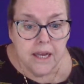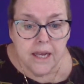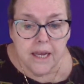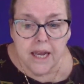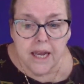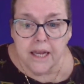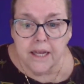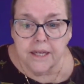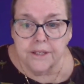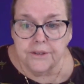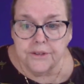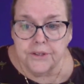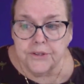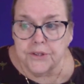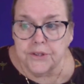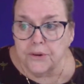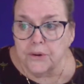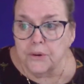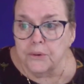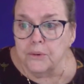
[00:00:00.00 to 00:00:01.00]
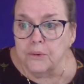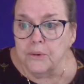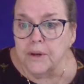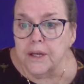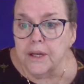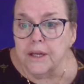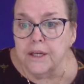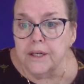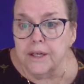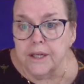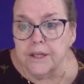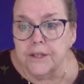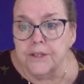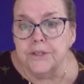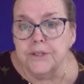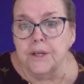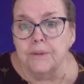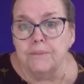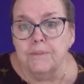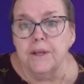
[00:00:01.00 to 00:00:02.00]
And so it
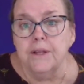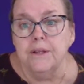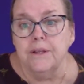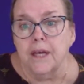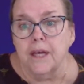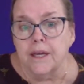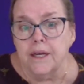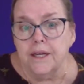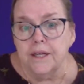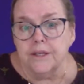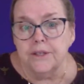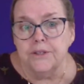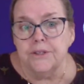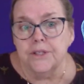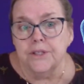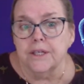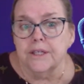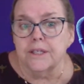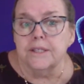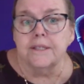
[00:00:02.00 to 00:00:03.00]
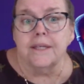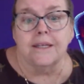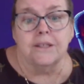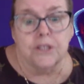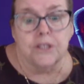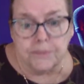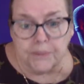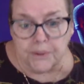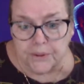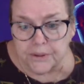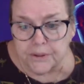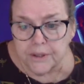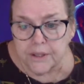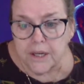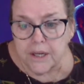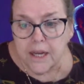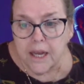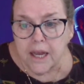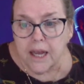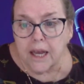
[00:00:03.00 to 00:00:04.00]
is something that is accessible,
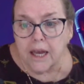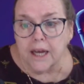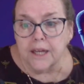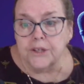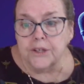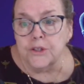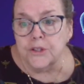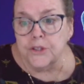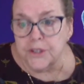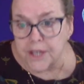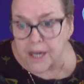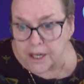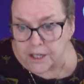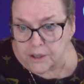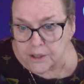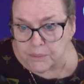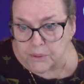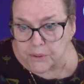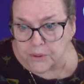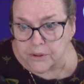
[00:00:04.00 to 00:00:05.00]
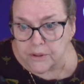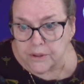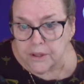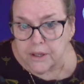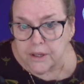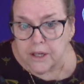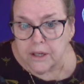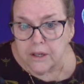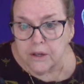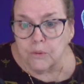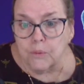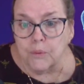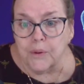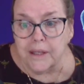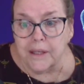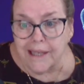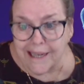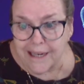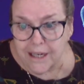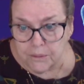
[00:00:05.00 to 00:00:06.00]
understandable,
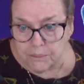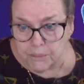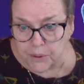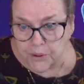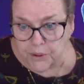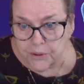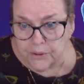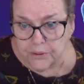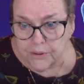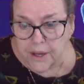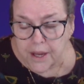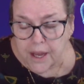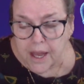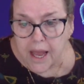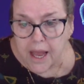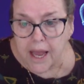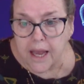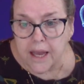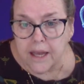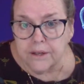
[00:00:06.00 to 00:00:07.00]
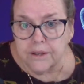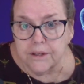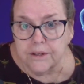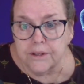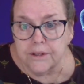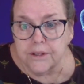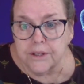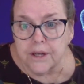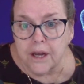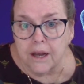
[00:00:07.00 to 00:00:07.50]
relatable, and